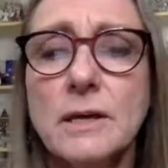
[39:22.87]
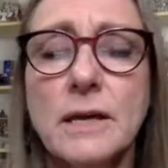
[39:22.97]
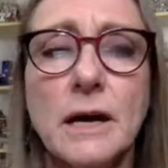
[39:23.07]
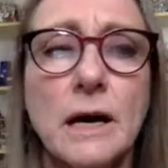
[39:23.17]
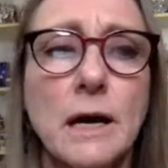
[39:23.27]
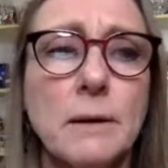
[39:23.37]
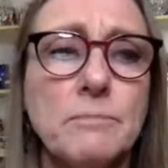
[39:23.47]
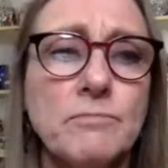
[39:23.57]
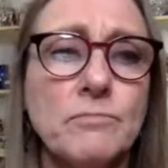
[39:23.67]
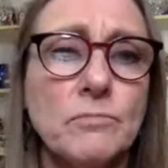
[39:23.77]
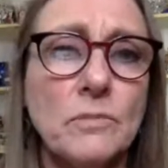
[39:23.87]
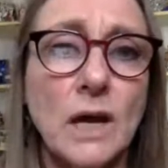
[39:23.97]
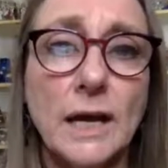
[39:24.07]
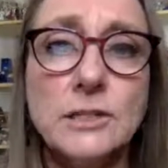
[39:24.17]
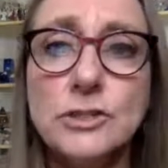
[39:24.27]

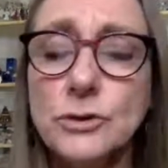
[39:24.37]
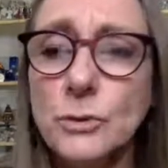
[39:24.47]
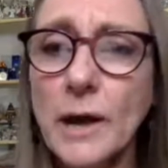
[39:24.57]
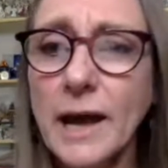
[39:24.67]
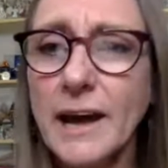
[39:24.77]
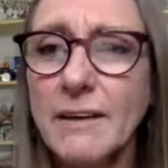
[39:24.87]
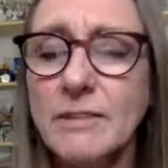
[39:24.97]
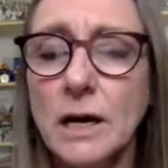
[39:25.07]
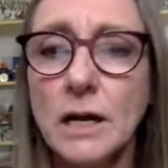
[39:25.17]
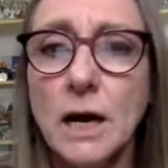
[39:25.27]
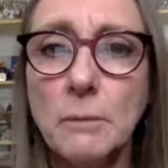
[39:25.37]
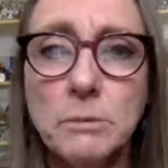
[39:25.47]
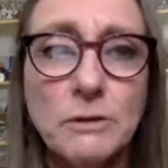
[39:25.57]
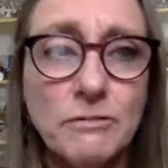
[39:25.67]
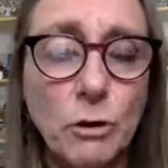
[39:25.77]
I do have a
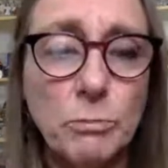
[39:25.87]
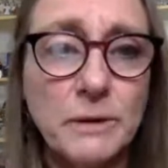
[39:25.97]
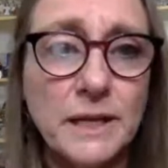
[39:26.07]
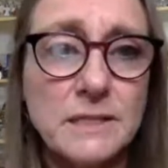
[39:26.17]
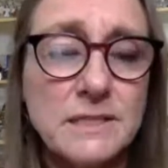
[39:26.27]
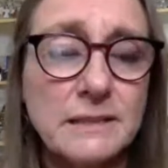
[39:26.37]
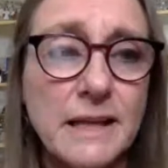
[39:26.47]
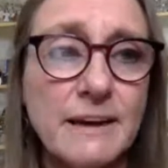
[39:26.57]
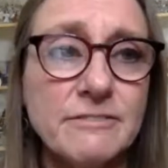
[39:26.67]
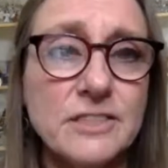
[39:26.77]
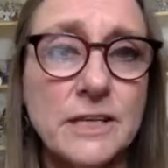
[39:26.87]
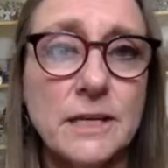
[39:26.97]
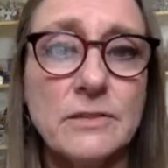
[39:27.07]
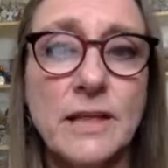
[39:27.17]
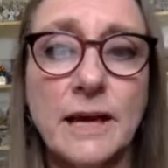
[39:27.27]
couple of openings left
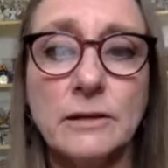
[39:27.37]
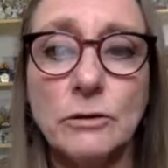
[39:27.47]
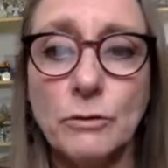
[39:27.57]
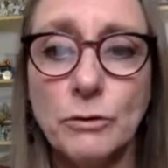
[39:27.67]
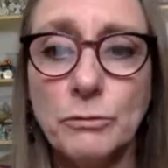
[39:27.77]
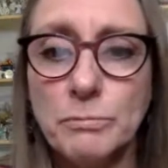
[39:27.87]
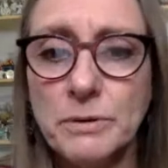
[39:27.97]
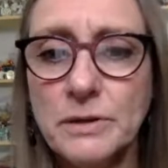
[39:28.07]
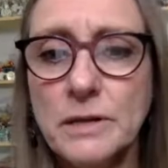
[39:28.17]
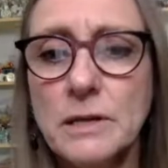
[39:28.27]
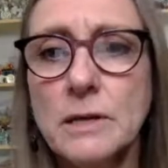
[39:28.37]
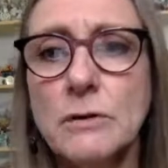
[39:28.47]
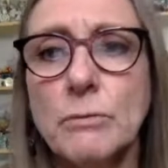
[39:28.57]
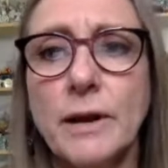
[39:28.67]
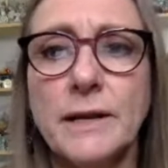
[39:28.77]
in that group.
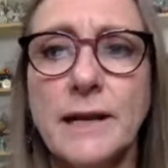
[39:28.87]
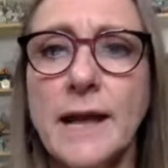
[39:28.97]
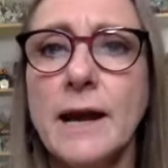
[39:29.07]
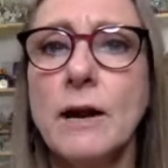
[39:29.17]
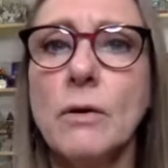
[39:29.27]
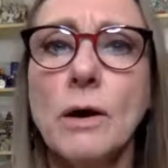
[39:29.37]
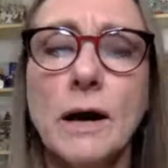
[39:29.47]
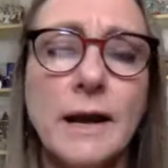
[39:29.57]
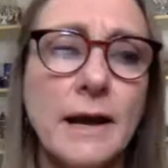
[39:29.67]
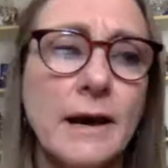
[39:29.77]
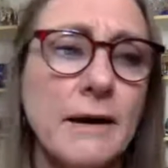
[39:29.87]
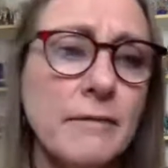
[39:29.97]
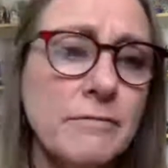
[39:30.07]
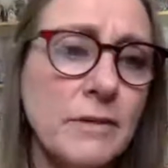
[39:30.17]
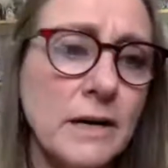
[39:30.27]
Right now, I
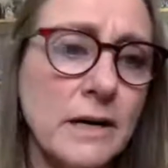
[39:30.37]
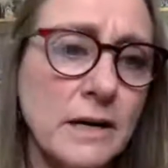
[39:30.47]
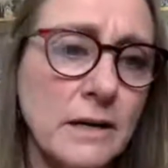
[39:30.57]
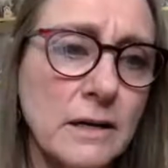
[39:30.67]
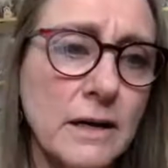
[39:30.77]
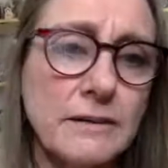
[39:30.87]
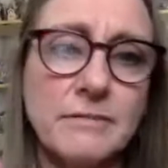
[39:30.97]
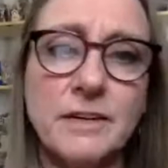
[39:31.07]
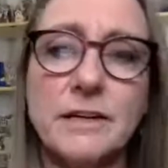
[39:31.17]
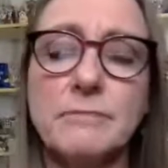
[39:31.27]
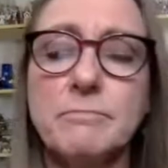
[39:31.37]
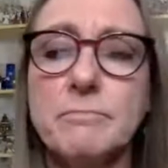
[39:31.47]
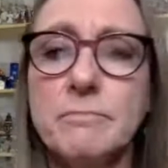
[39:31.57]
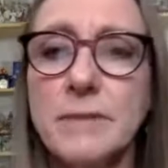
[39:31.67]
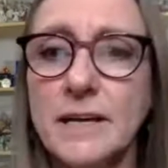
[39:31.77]
have kind of a
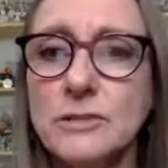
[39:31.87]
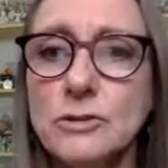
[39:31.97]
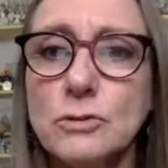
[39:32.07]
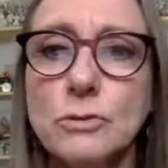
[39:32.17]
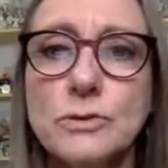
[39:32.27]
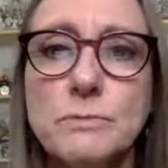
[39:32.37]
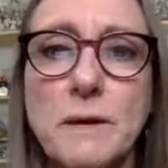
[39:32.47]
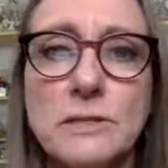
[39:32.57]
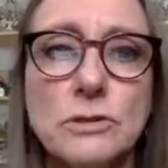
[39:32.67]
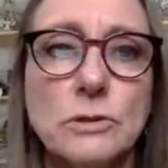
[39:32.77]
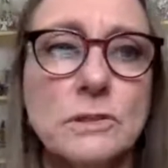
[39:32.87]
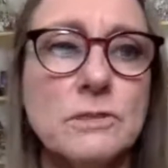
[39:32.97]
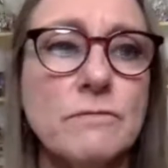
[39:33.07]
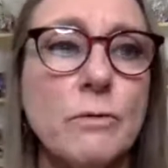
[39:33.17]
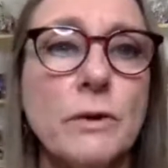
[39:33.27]
back to school special.
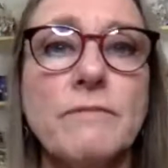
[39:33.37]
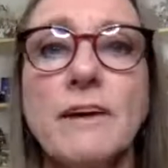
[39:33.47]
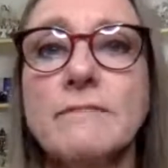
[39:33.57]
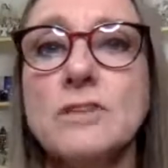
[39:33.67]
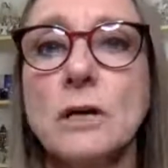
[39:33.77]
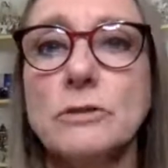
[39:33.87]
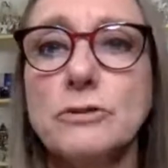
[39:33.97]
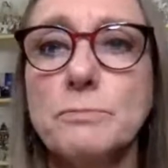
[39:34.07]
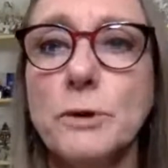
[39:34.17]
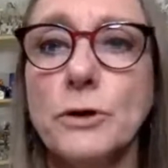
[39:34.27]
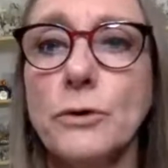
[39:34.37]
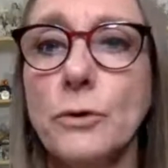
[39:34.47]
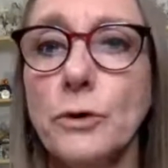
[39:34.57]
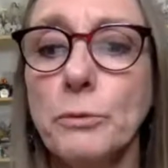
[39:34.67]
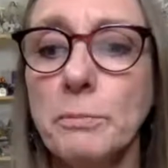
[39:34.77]
It's $45 per
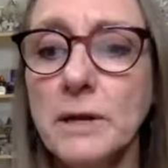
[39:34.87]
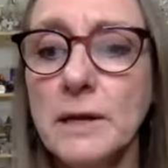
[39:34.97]
group.